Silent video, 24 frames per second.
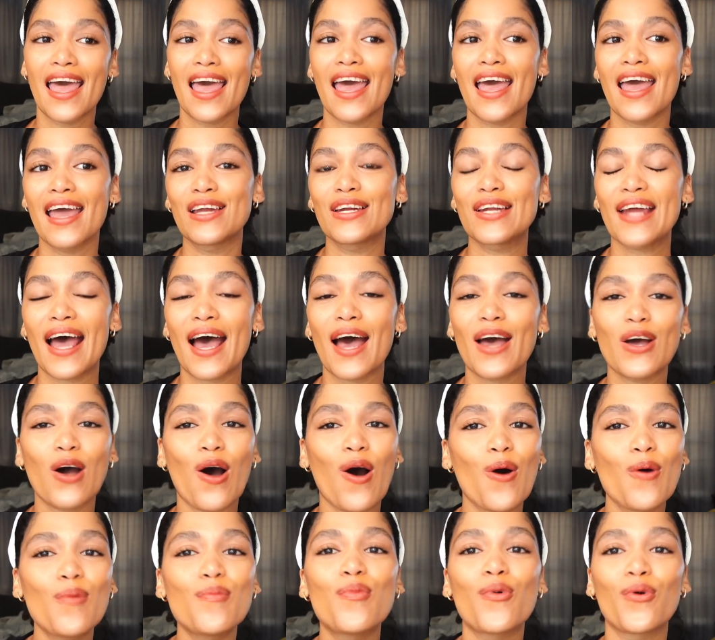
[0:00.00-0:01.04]
And I
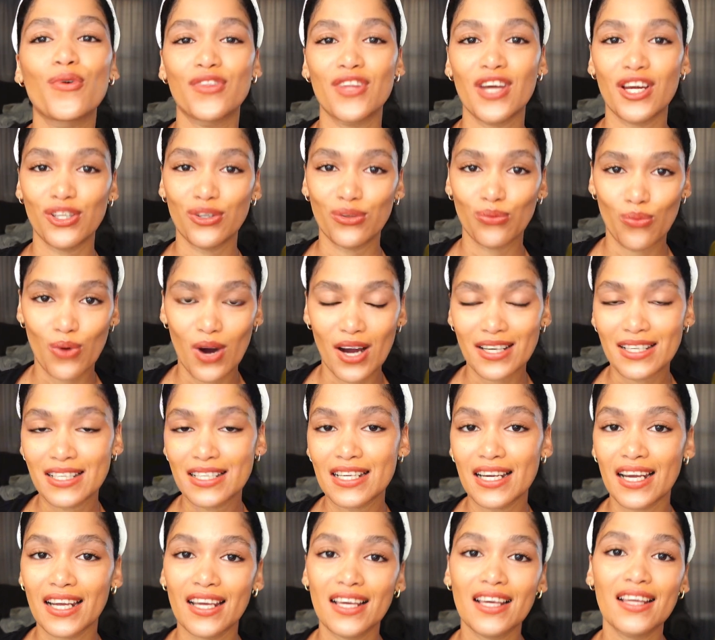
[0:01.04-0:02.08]
hope that one
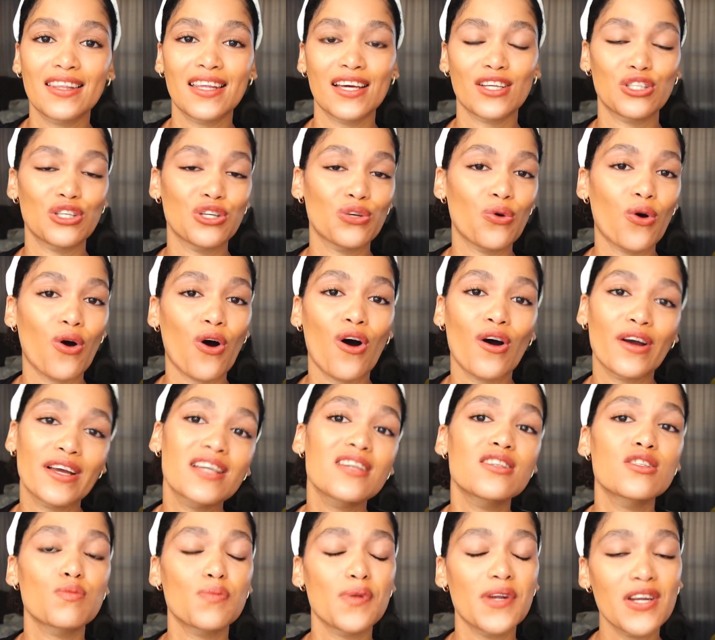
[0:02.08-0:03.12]
day that you are
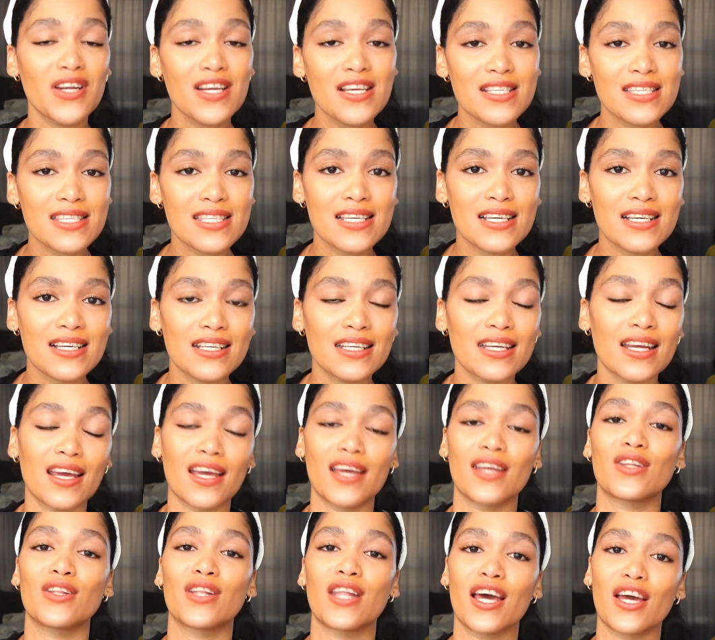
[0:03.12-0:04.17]
experiencing it
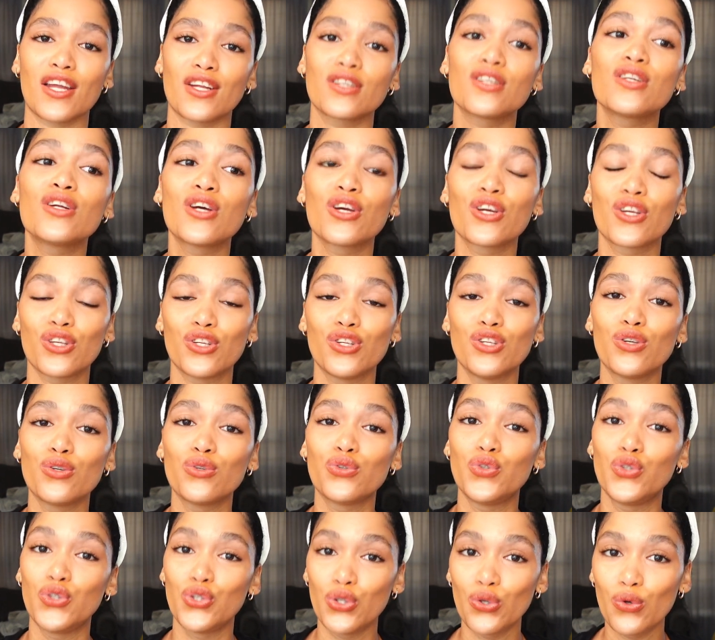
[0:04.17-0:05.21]
and that you
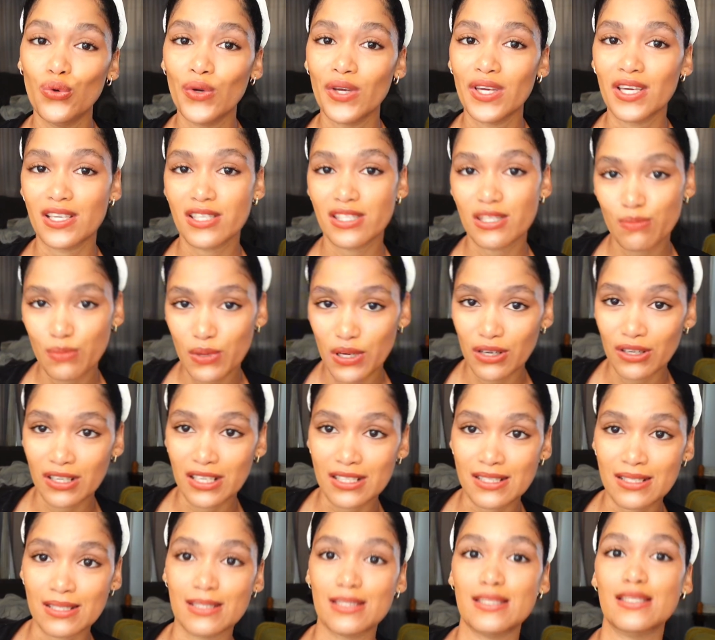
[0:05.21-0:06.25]
do
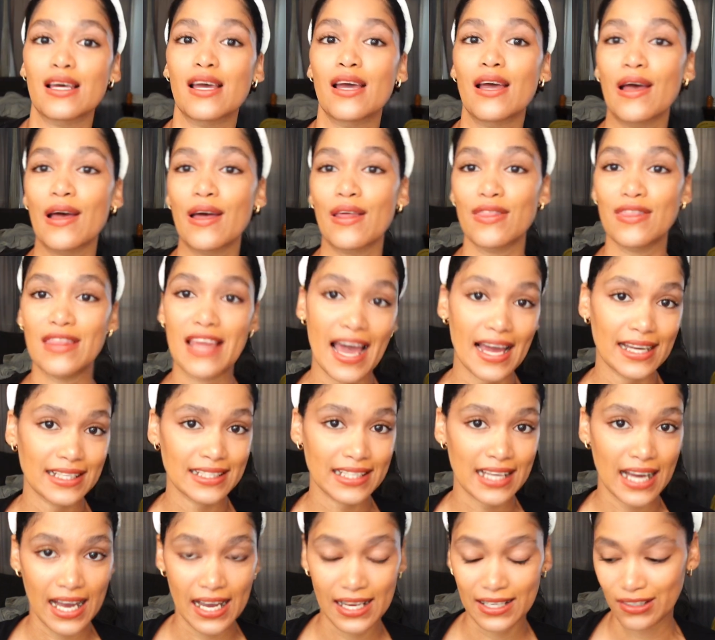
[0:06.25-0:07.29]
experience that
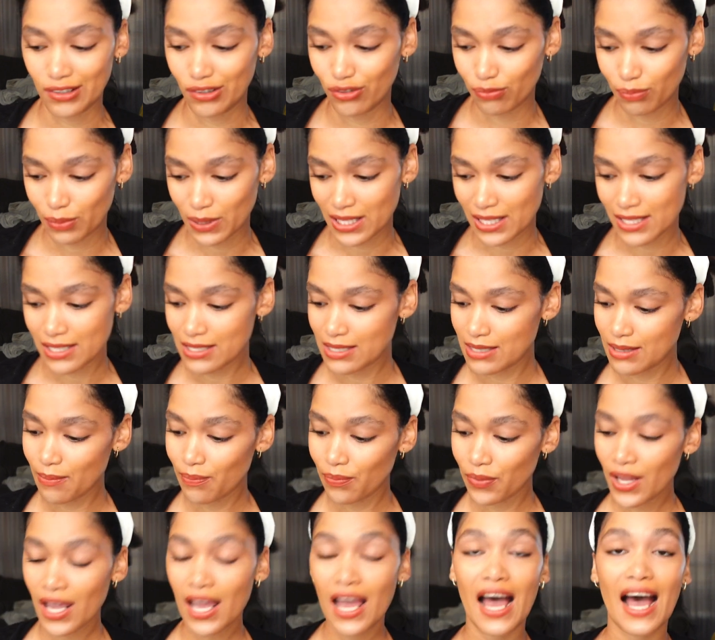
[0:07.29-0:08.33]
kind of peace.
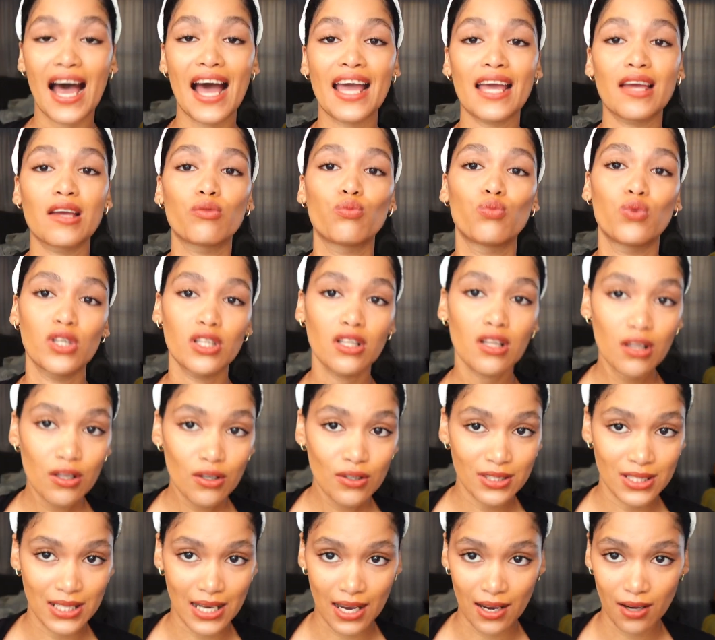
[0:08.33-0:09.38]
I will look
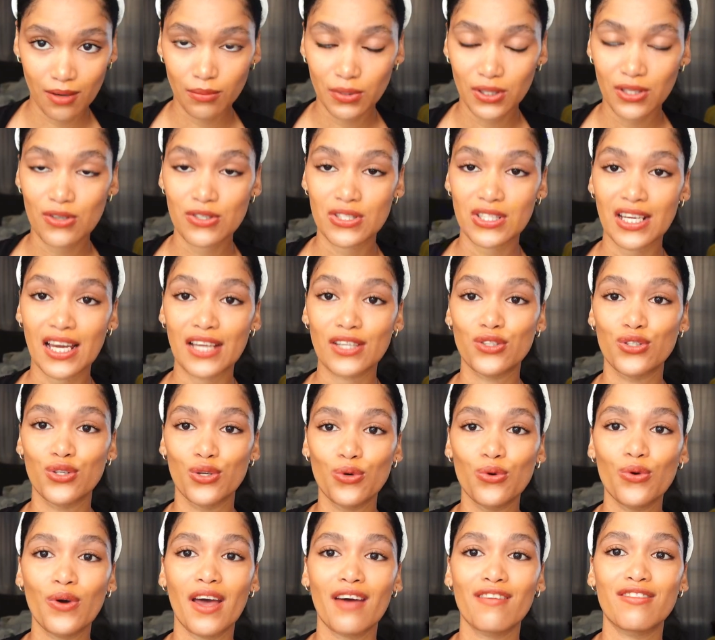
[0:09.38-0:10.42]
down because I do
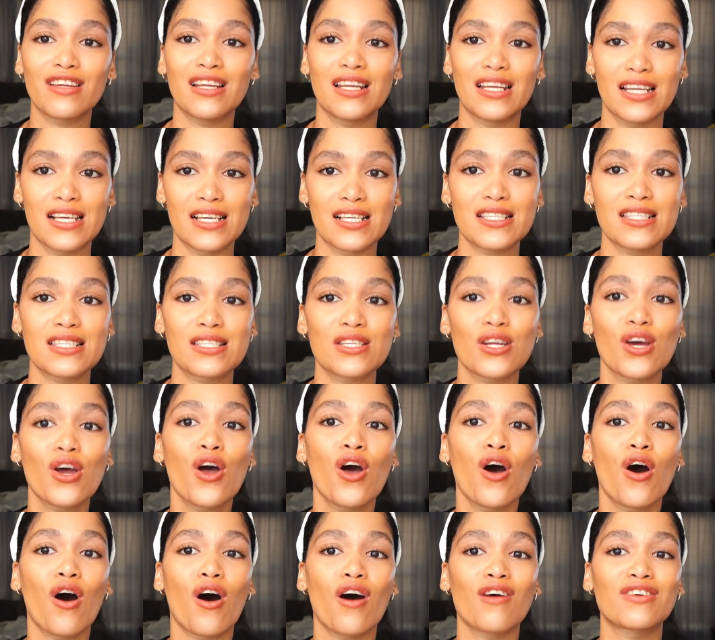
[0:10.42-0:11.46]
have a list
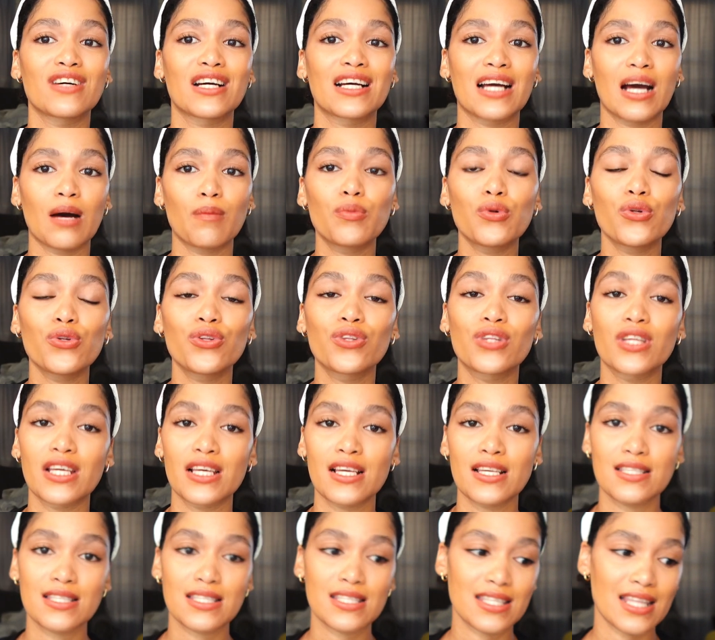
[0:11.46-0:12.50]
of a couple
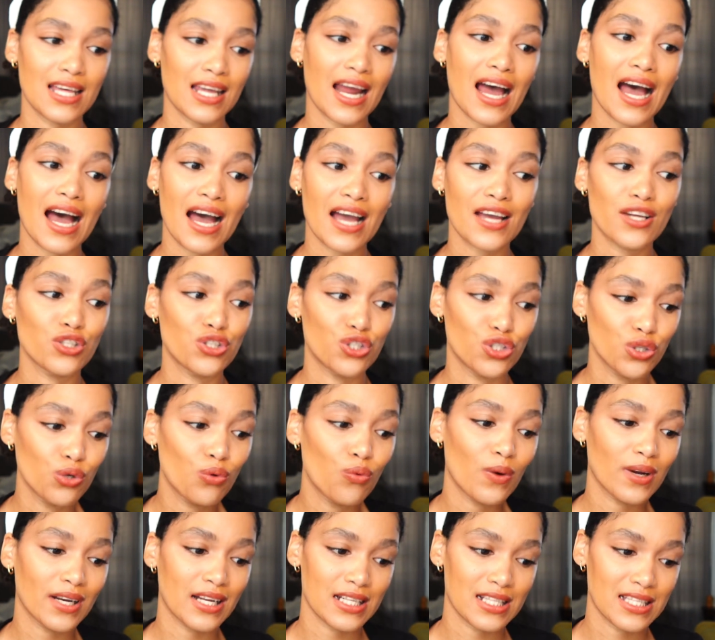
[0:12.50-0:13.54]
things that I do
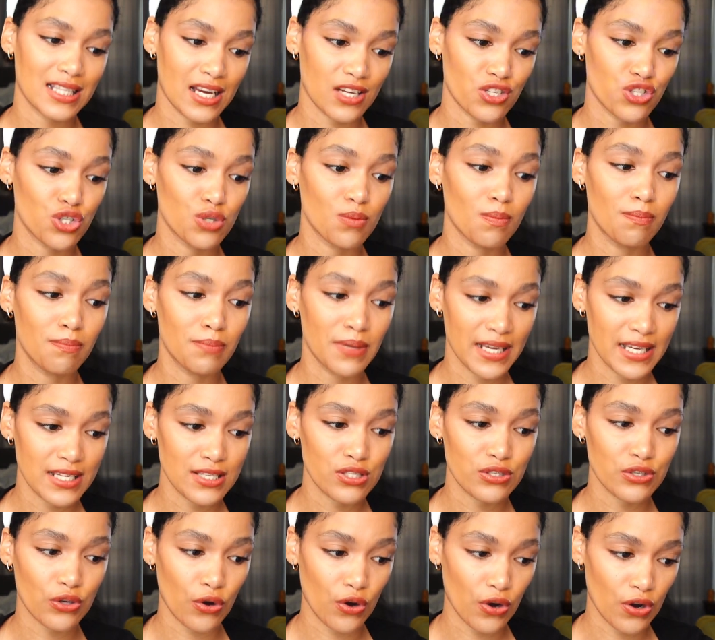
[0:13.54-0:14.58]
want to touch
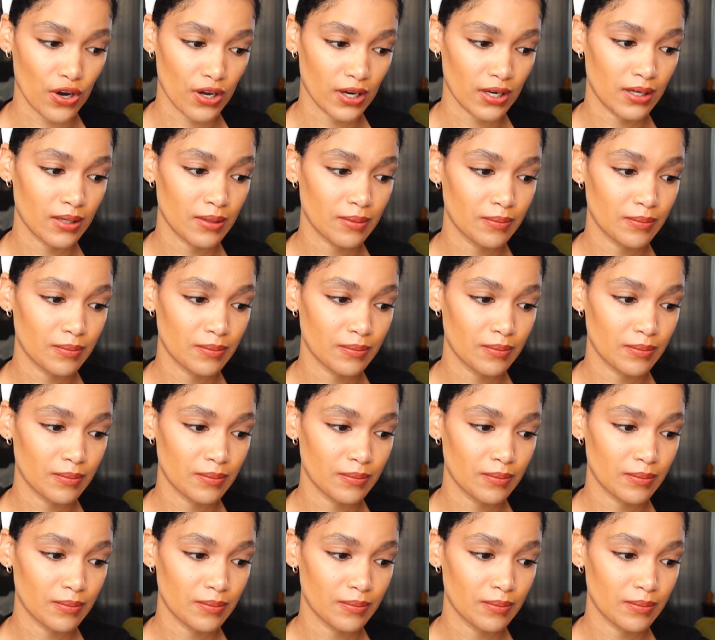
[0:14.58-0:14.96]
base on.